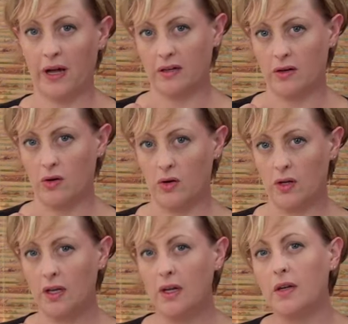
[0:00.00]

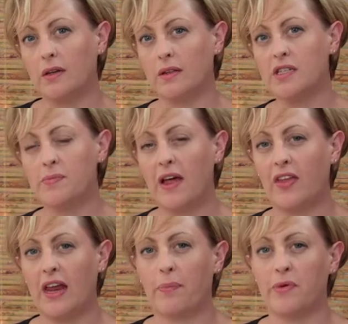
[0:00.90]
buttonhole. And this
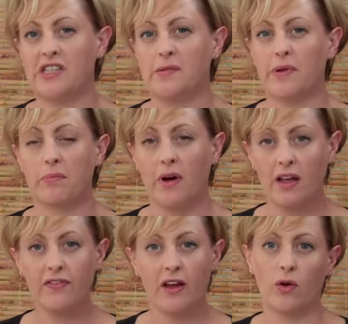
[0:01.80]
method happens to be
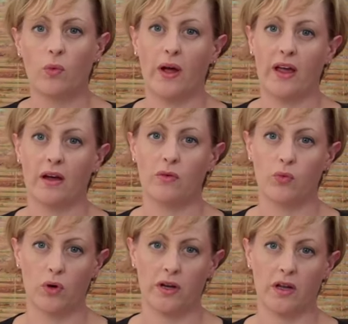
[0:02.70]
my favorite way
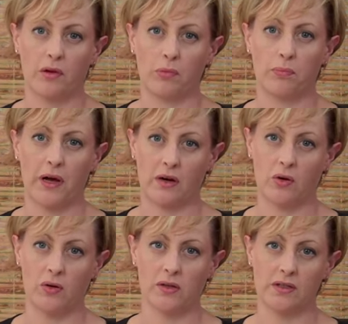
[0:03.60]
of working
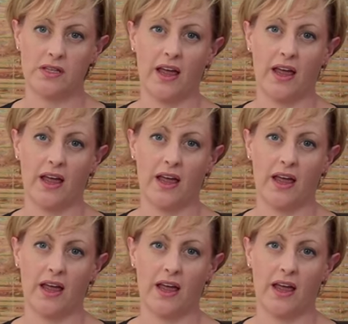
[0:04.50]
buttonholes